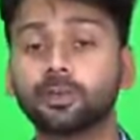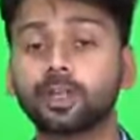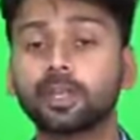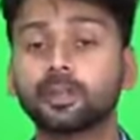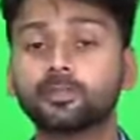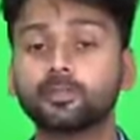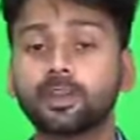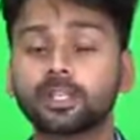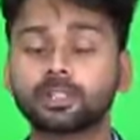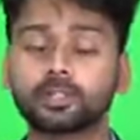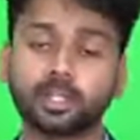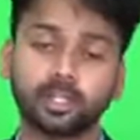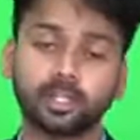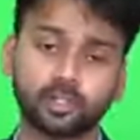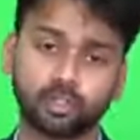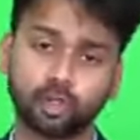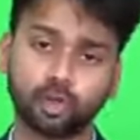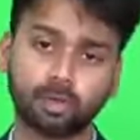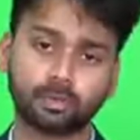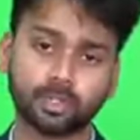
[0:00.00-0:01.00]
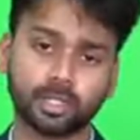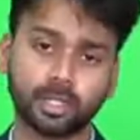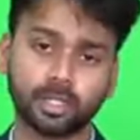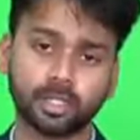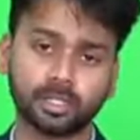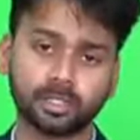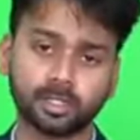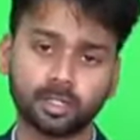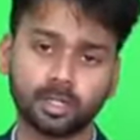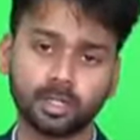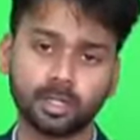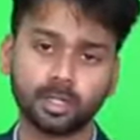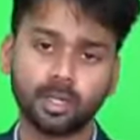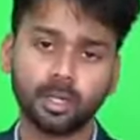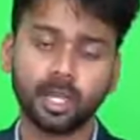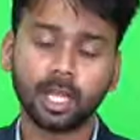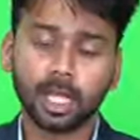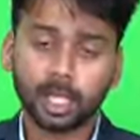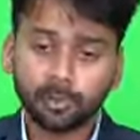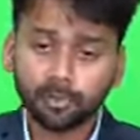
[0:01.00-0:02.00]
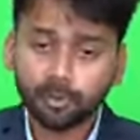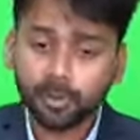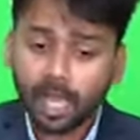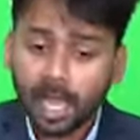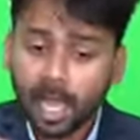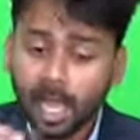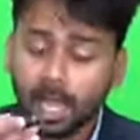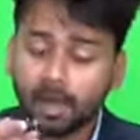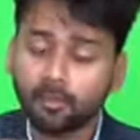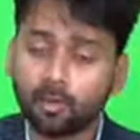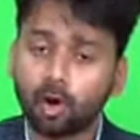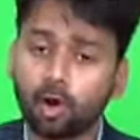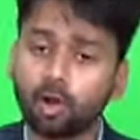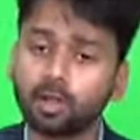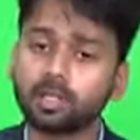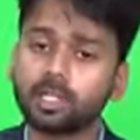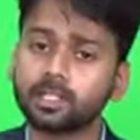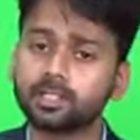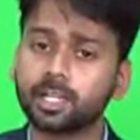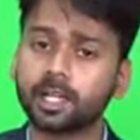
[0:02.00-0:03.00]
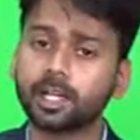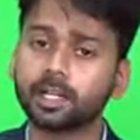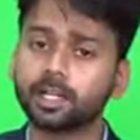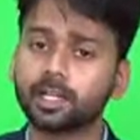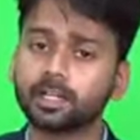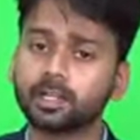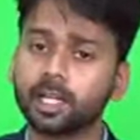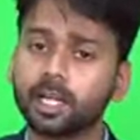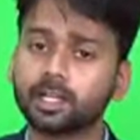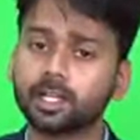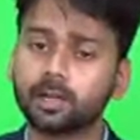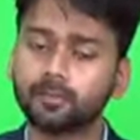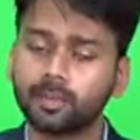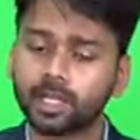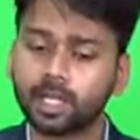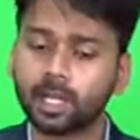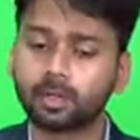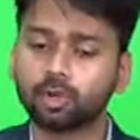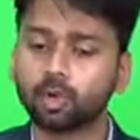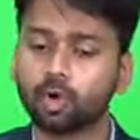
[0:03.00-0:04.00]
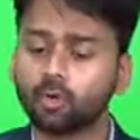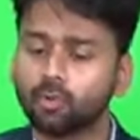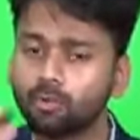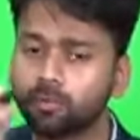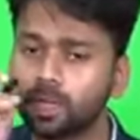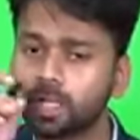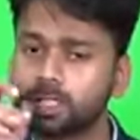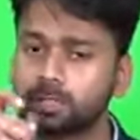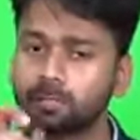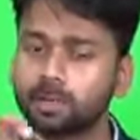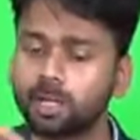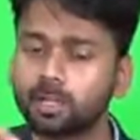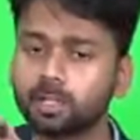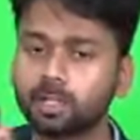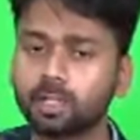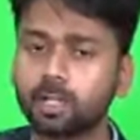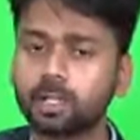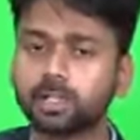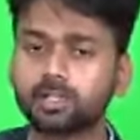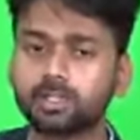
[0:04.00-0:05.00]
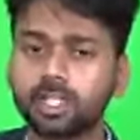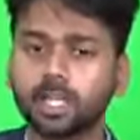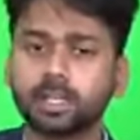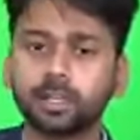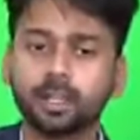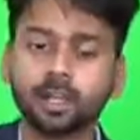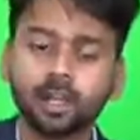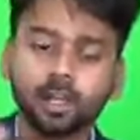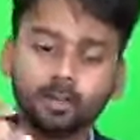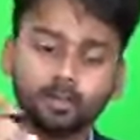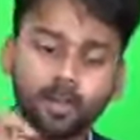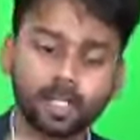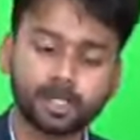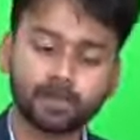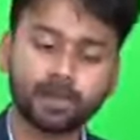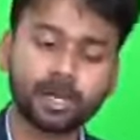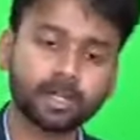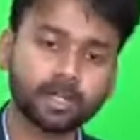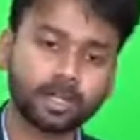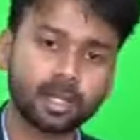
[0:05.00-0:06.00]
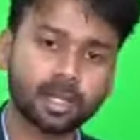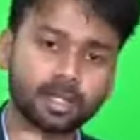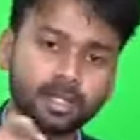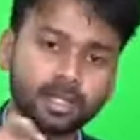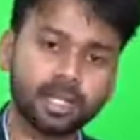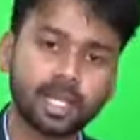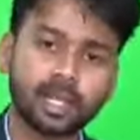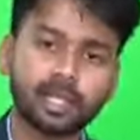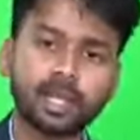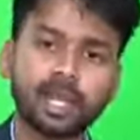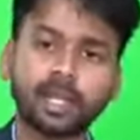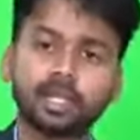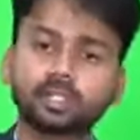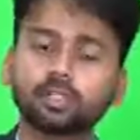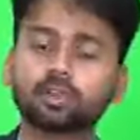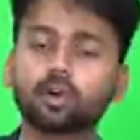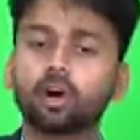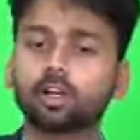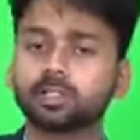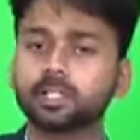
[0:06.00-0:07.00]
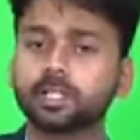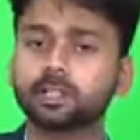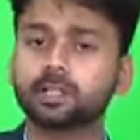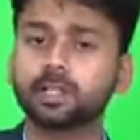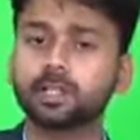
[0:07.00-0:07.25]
invest in genome studies. If we have all the genetic data, we can know which particular gene, which particular DNA is causing